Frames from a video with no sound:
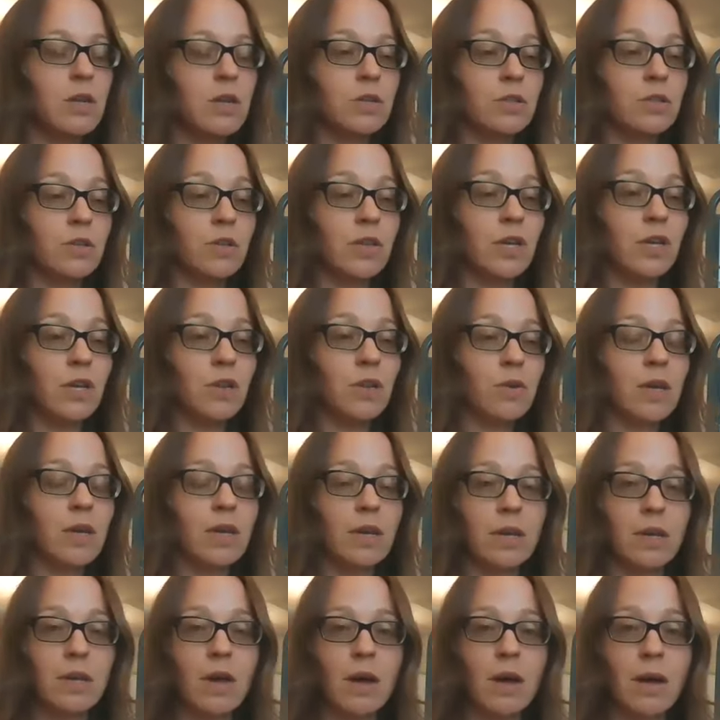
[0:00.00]
so that you
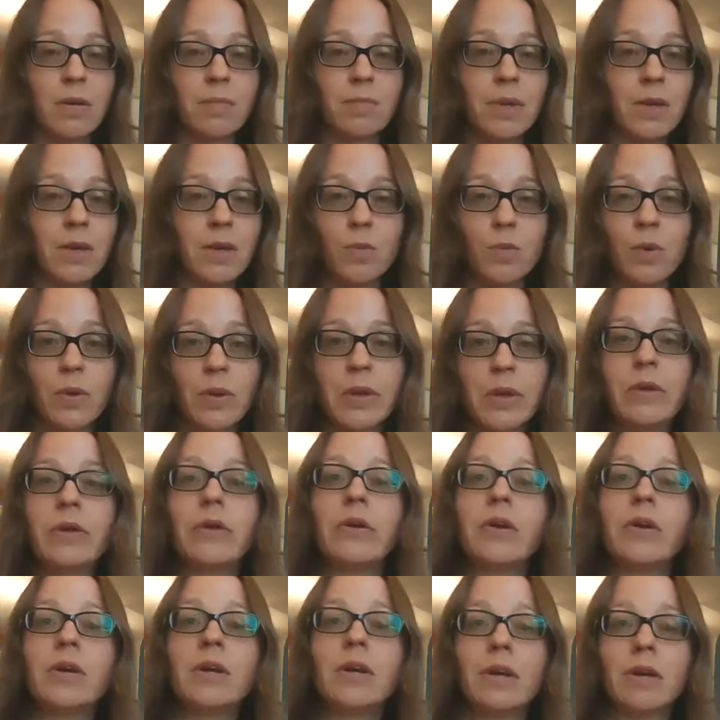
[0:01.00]
can um, get really
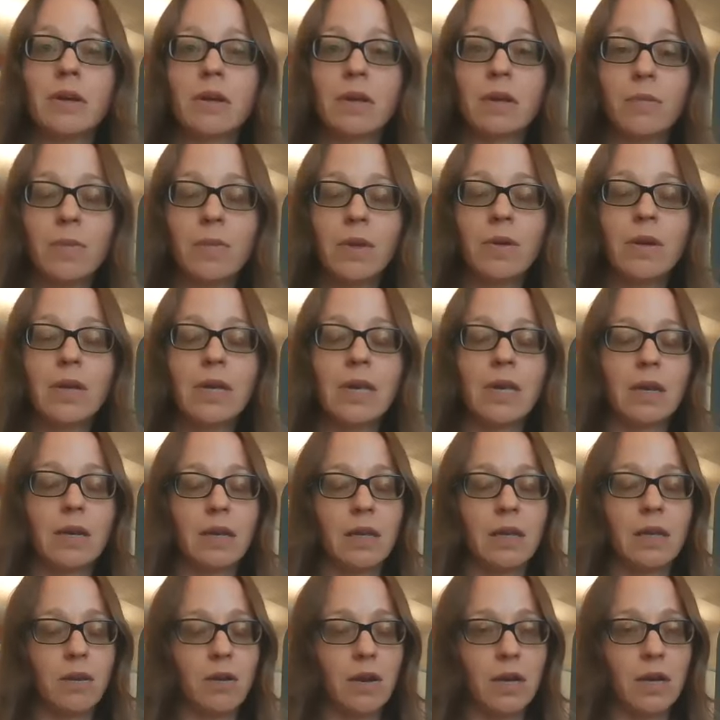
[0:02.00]
good at
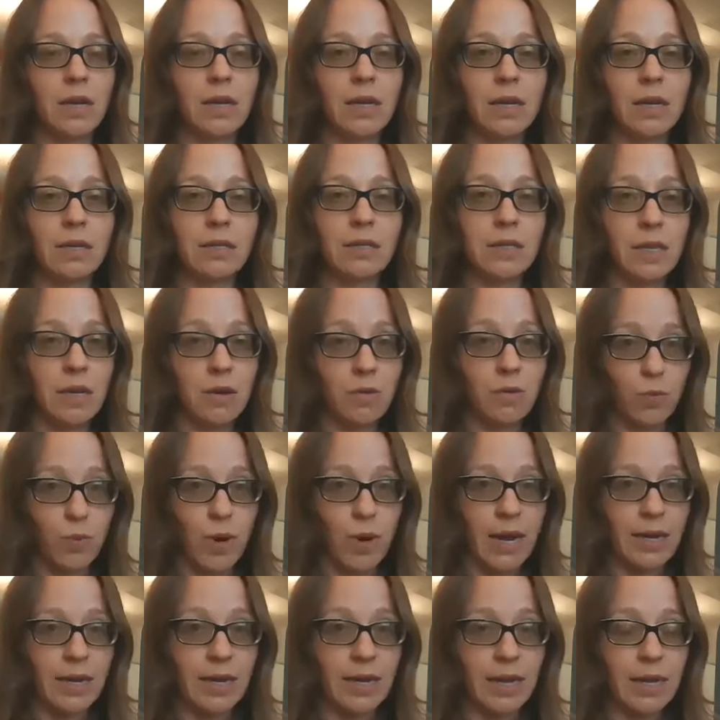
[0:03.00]
communicating your ideas in
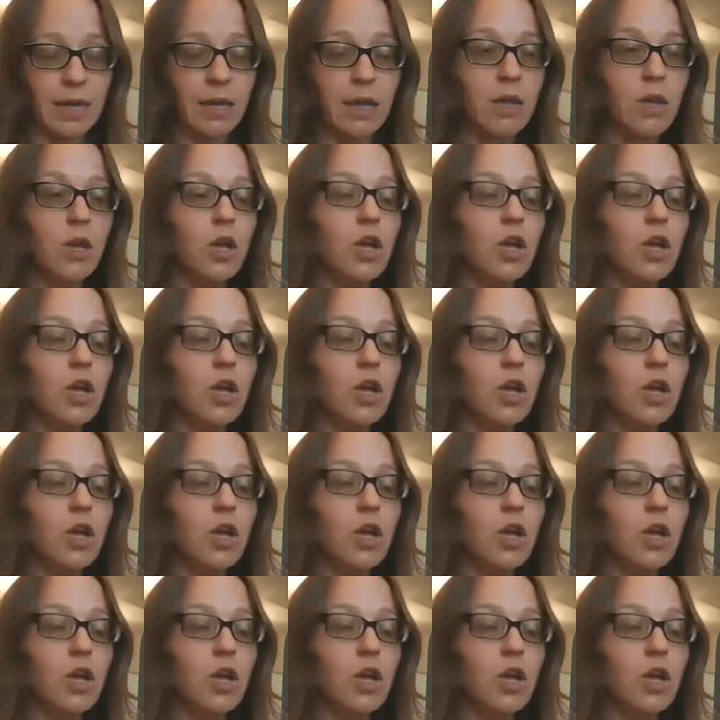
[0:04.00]
writing